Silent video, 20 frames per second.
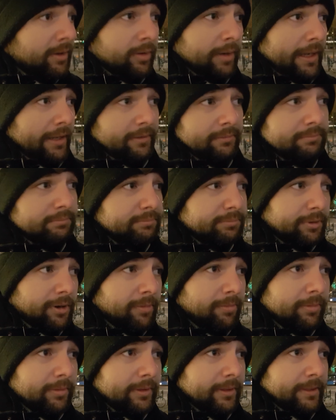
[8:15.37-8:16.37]
and
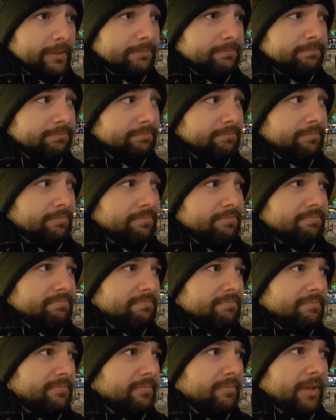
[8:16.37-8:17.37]
probably
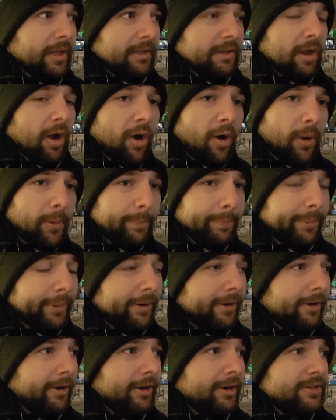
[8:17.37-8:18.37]
like on
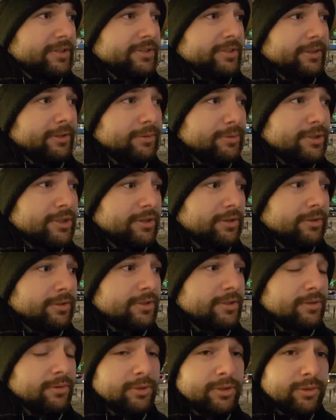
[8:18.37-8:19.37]
par solution
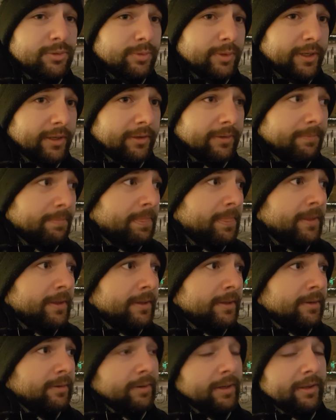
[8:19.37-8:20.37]
to doing,
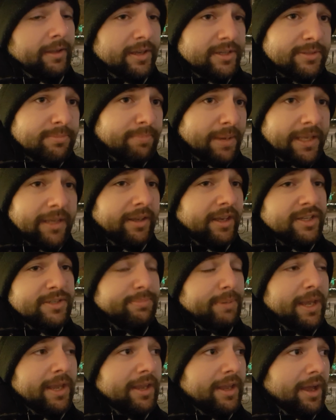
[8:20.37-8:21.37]
well, as making
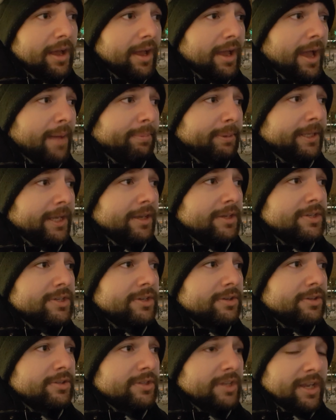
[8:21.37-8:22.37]
SBA
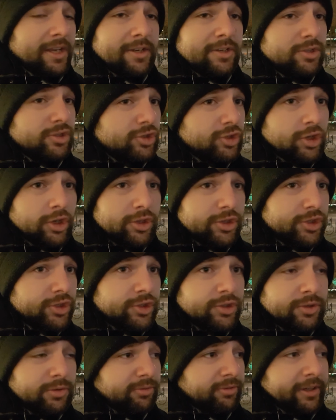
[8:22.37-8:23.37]
applications in
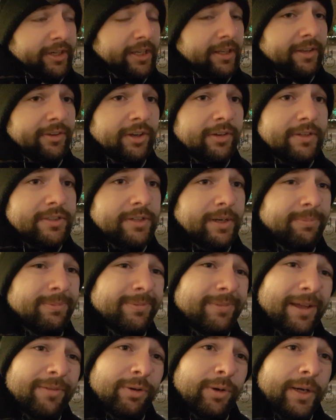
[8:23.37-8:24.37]
just vanilla
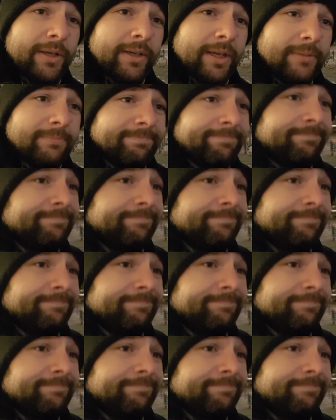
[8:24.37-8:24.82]
JavaScript. Have a great day.